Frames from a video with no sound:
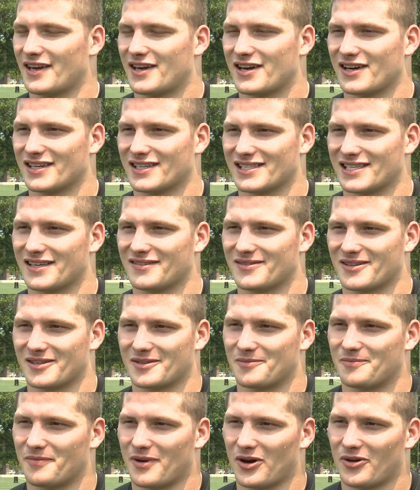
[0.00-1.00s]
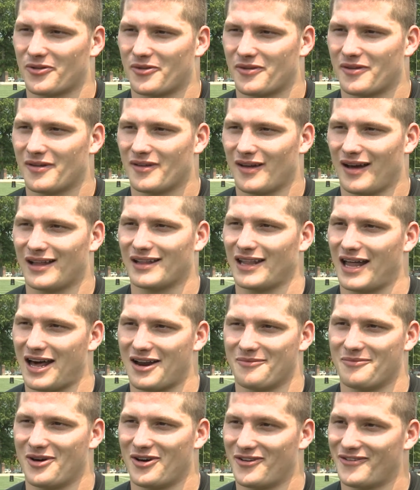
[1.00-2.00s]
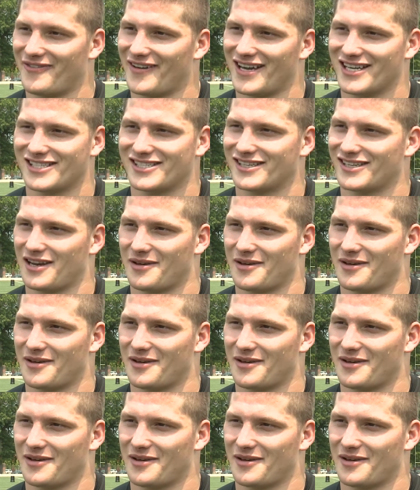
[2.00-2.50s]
Cooks gives us both a lot of motivation.